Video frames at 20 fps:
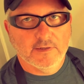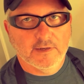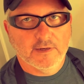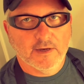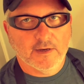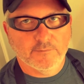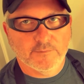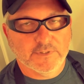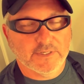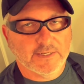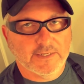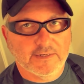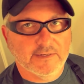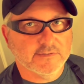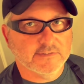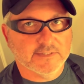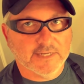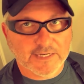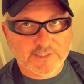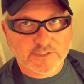It
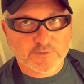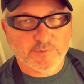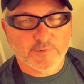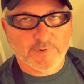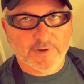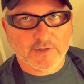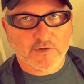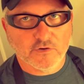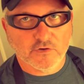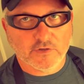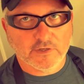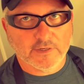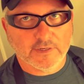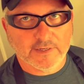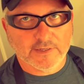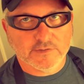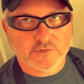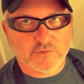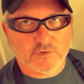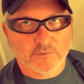is nice to be back cooking
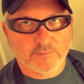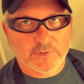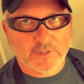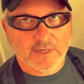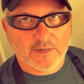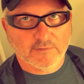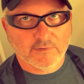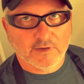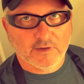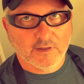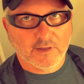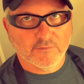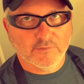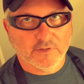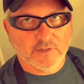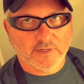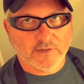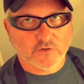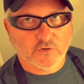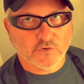again, so I'll have a
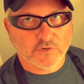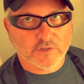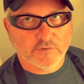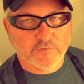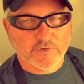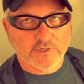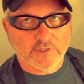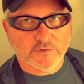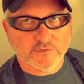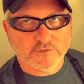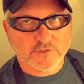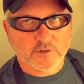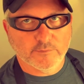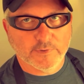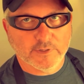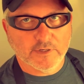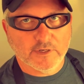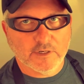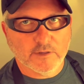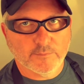lot of cooking videos
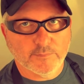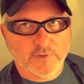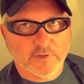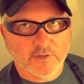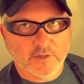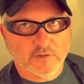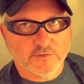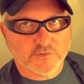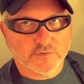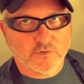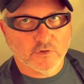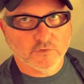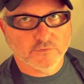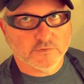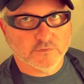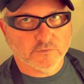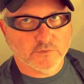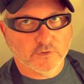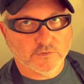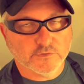coming up. I'll
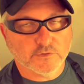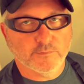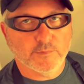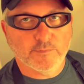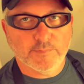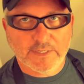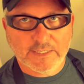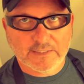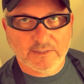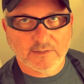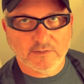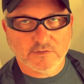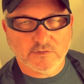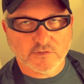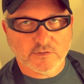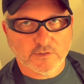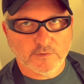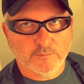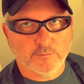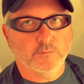also be making
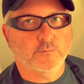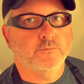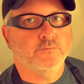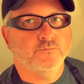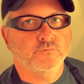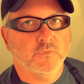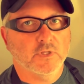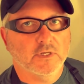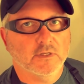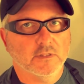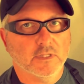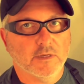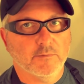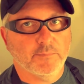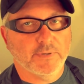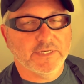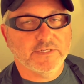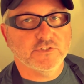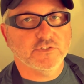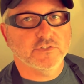some
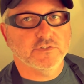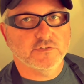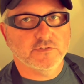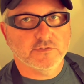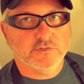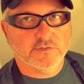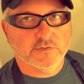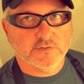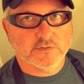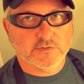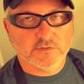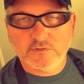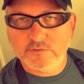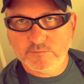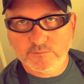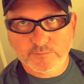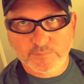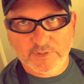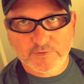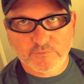libations,
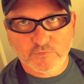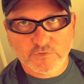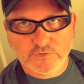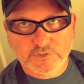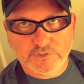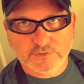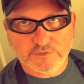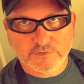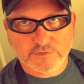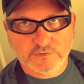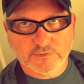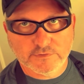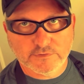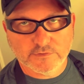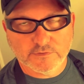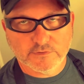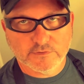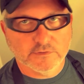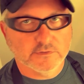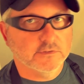
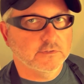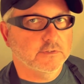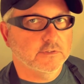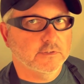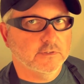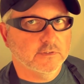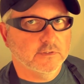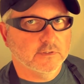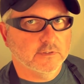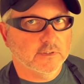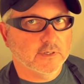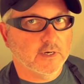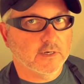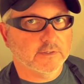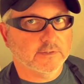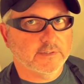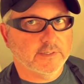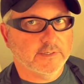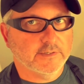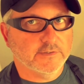beverages,
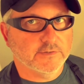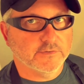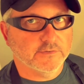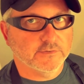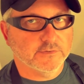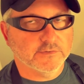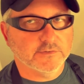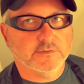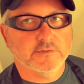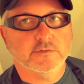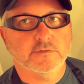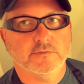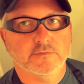cocktails,